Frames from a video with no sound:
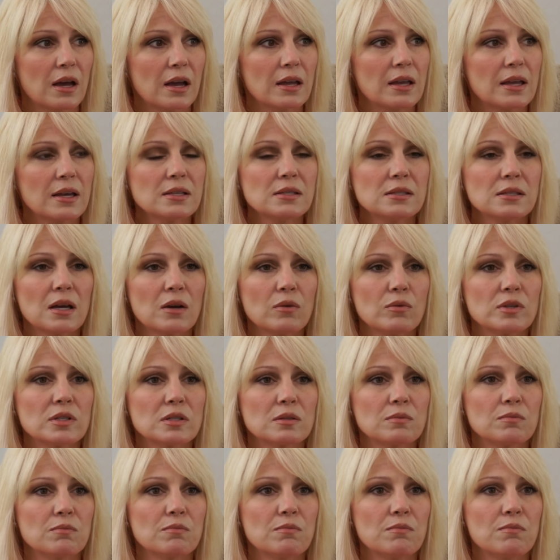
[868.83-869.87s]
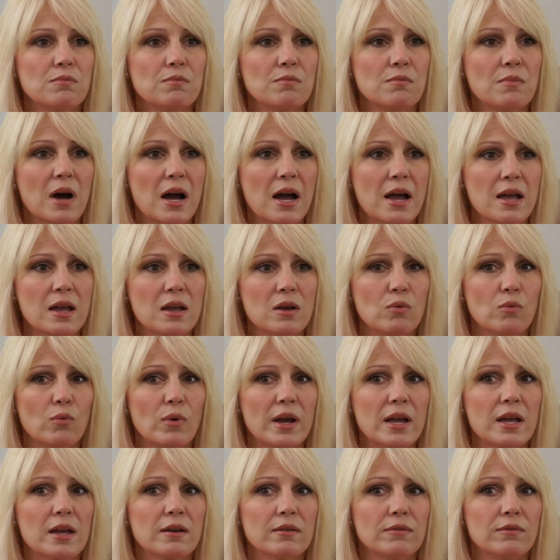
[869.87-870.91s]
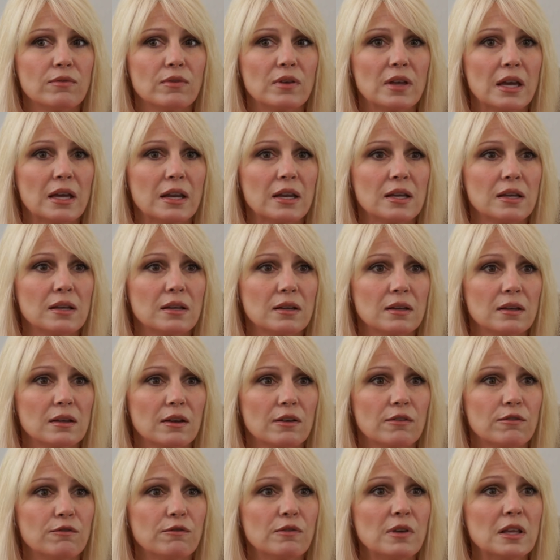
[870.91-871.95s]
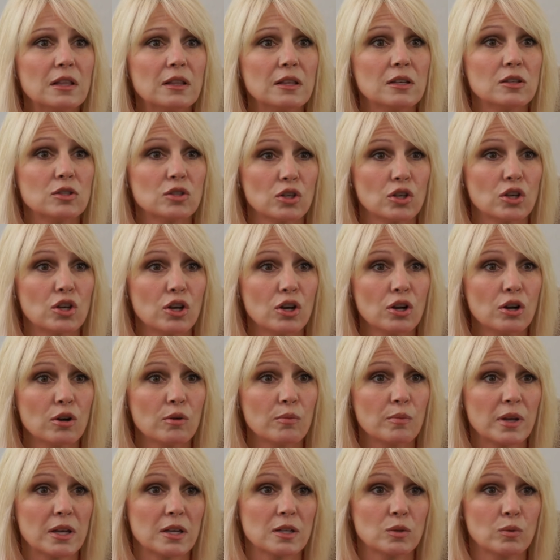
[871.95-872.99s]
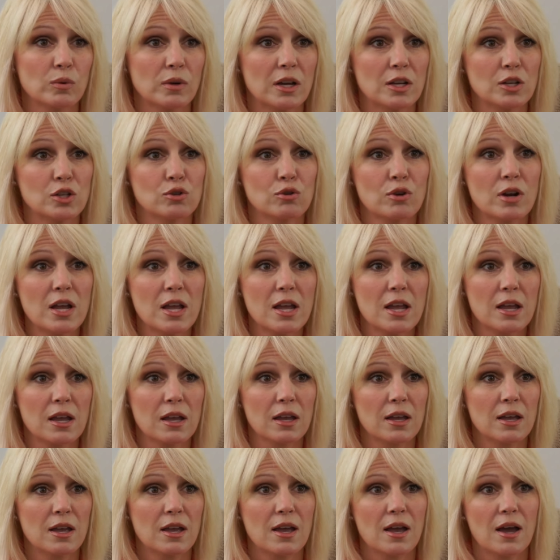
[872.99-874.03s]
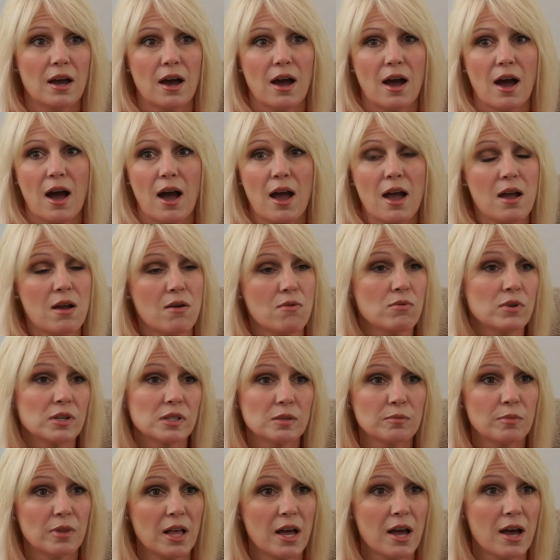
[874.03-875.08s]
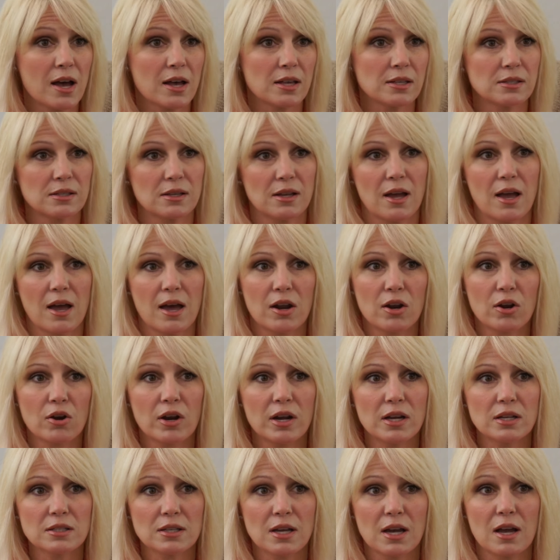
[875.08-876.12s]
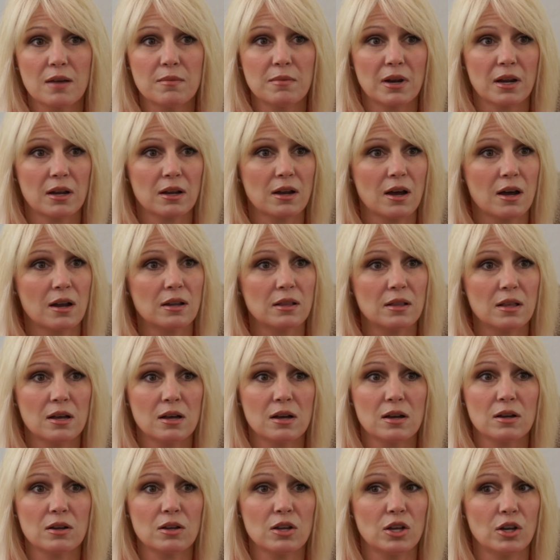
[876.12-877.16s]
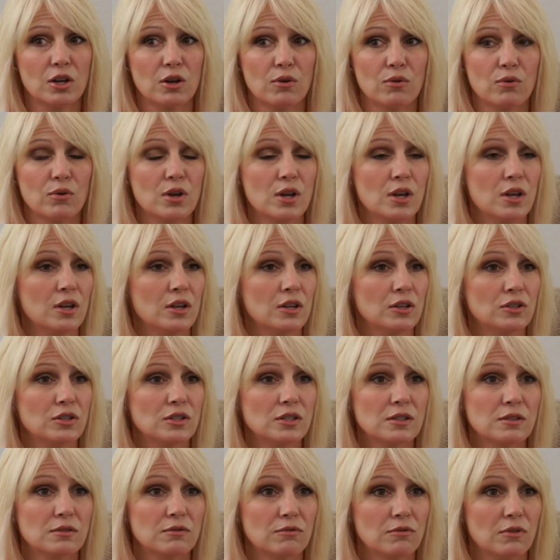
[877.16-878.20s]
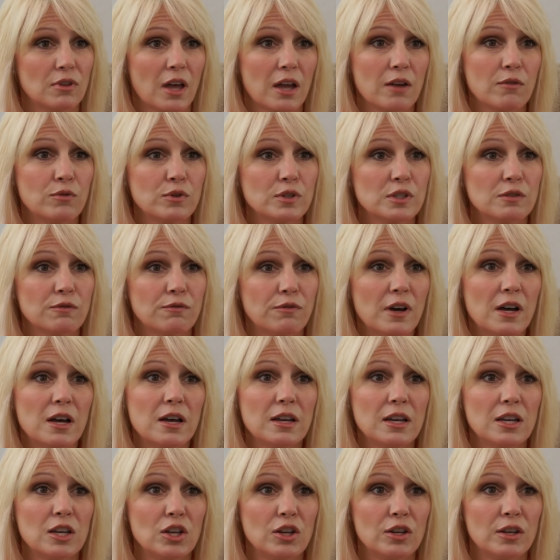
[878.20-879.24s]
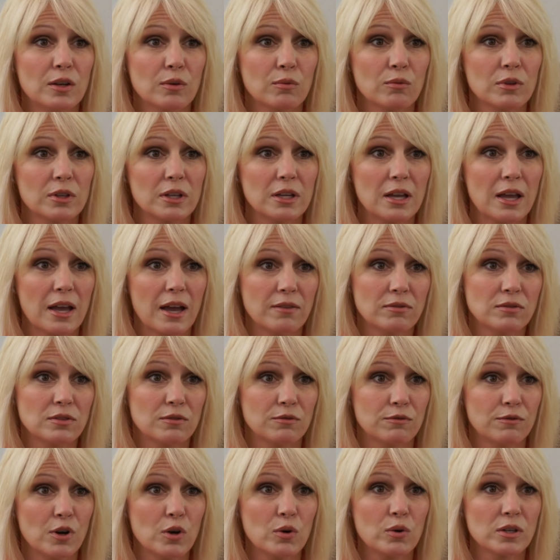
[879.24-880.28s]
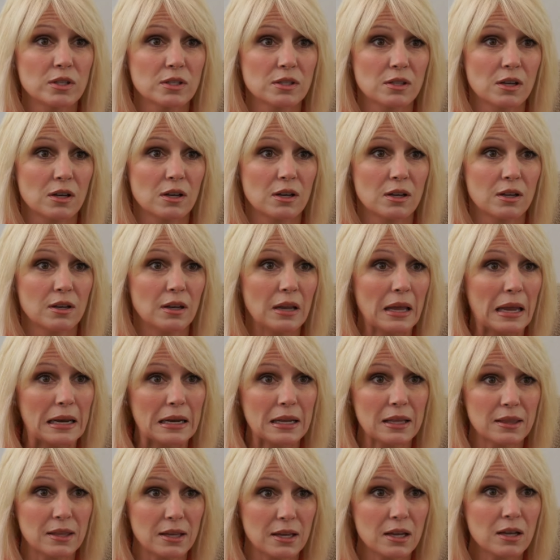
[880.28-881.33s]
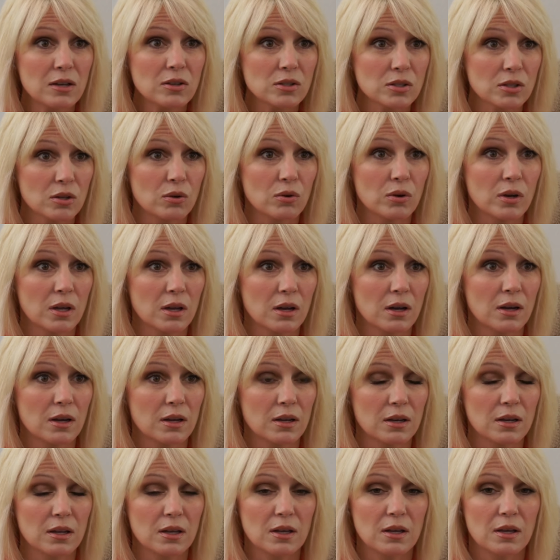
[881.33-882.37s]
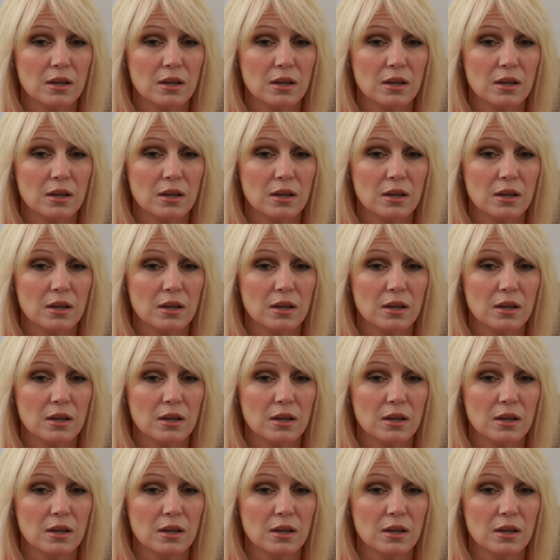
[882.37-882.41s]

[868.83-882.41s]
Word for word: guess that was my way of feeling secure, because when I drank, I was a blast. I had a great time. I got along, you know, just life was fun, and you didn't really have to focus on anything else going on.